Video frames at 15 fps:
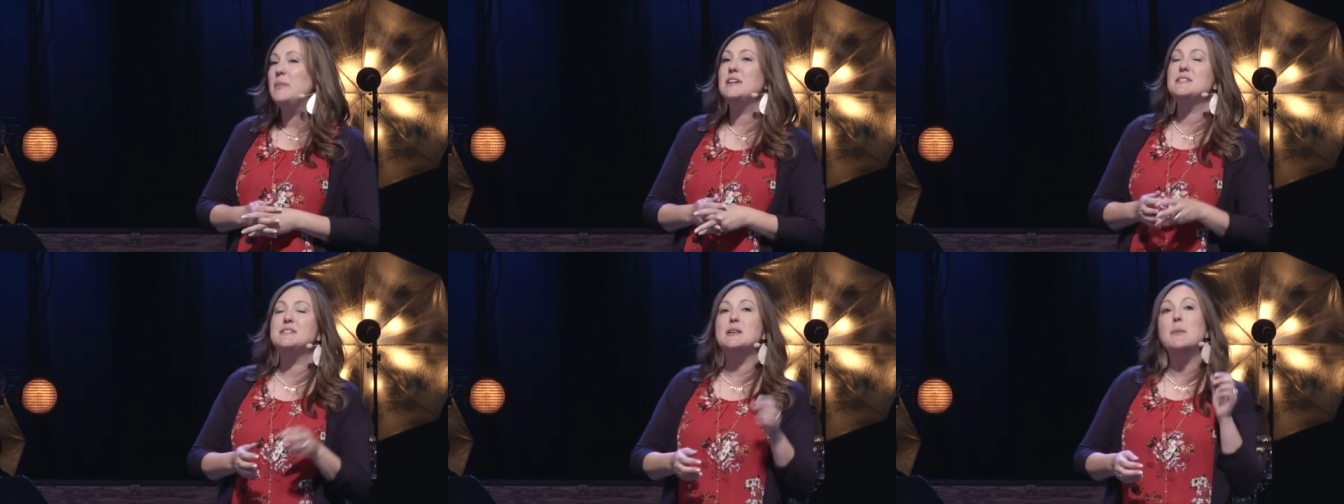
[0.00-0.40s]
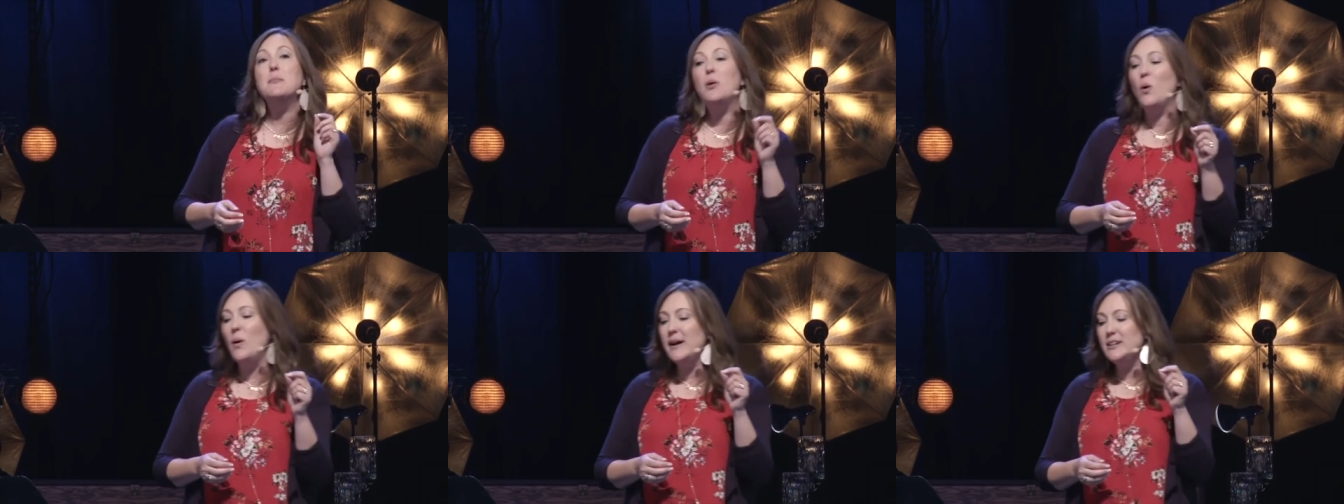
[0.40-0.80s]
But at
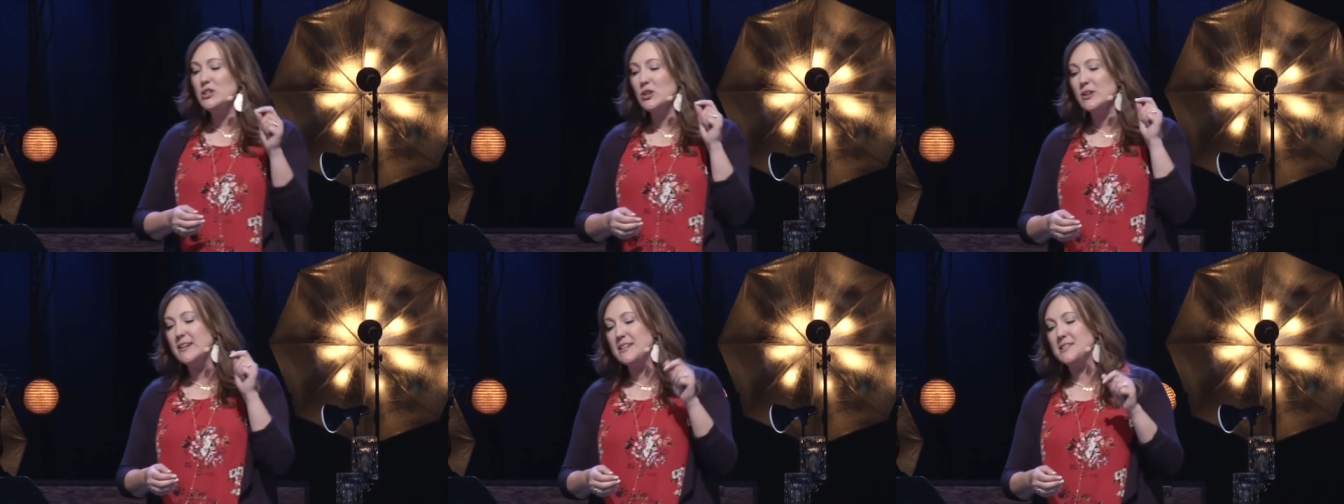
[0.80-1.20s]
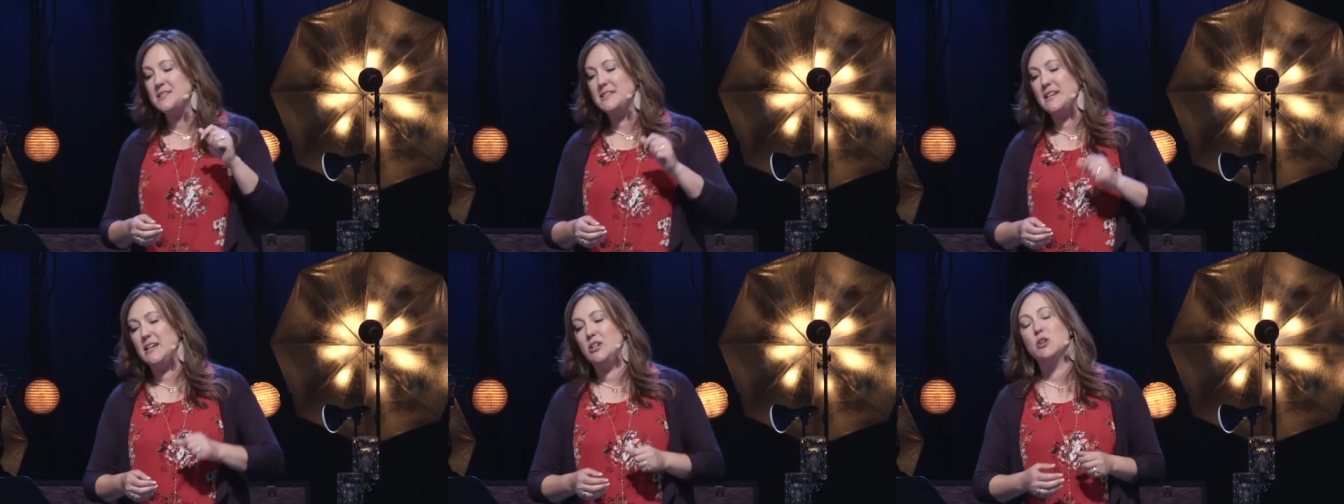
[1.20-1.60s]
some point, you're going to
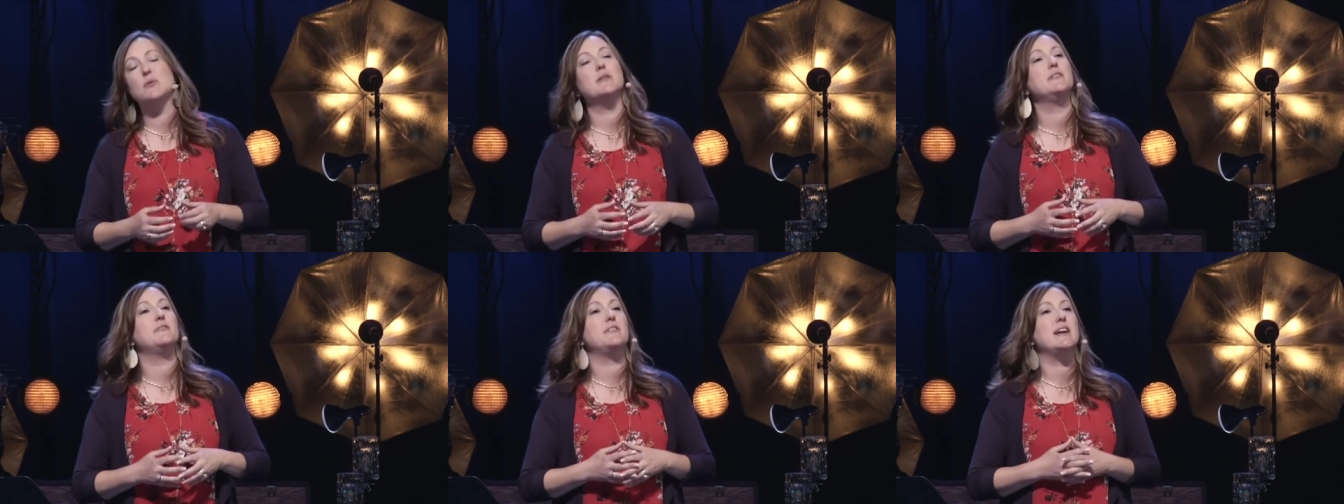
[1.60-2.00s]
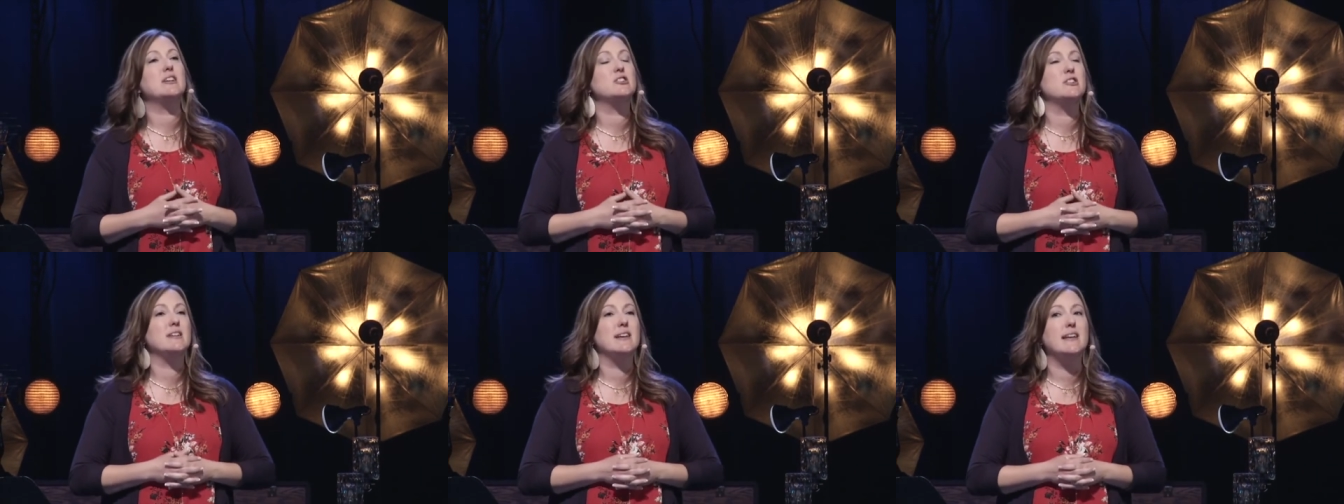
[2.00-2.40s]
see your
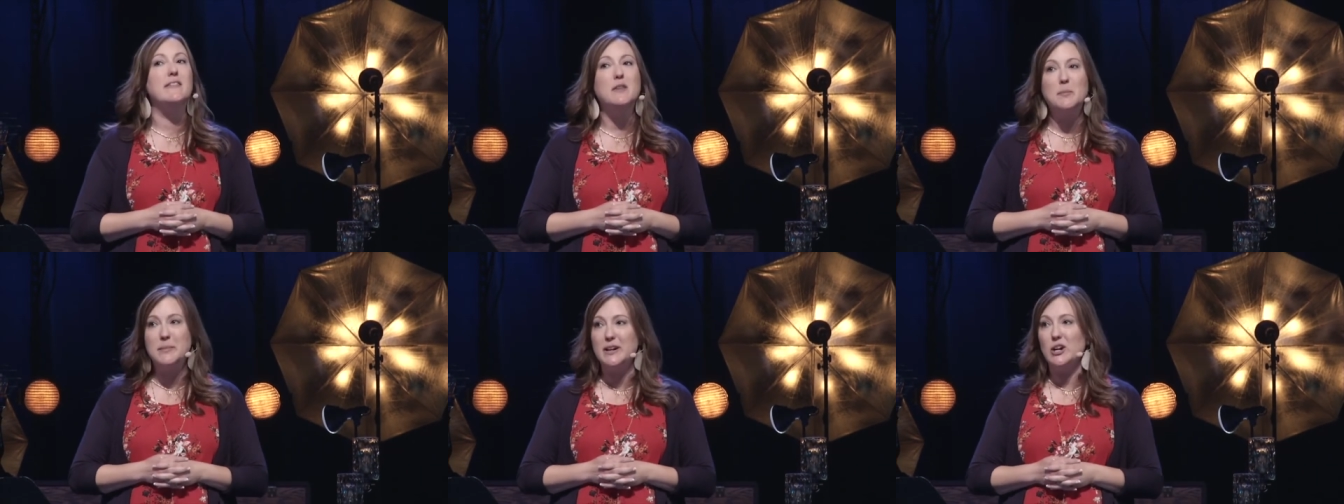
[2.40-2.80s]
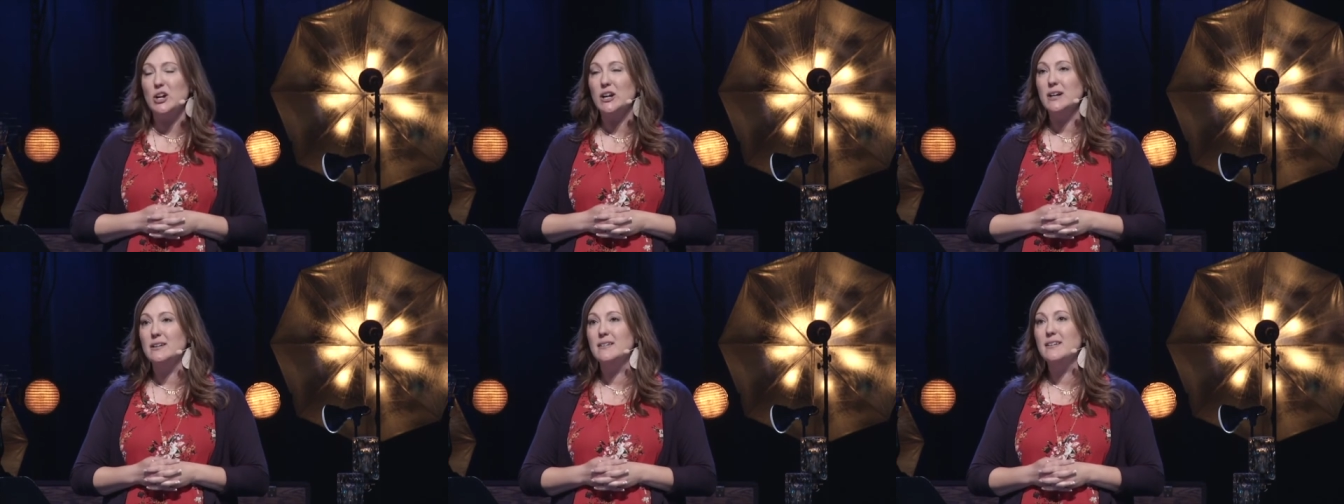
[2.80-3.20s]
reflection in the
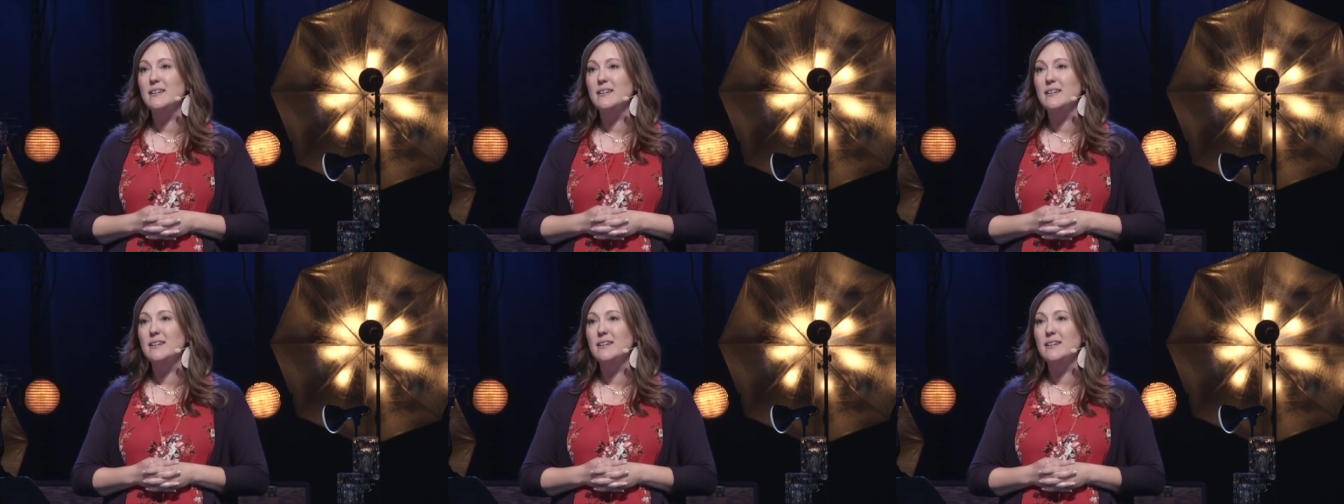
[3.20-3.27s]
mirror.